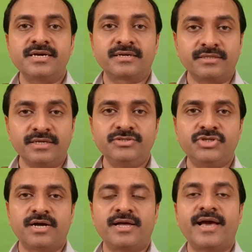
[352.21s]

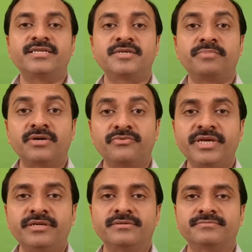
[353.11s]
Khadija and
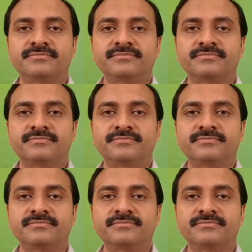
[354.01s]
Parveen.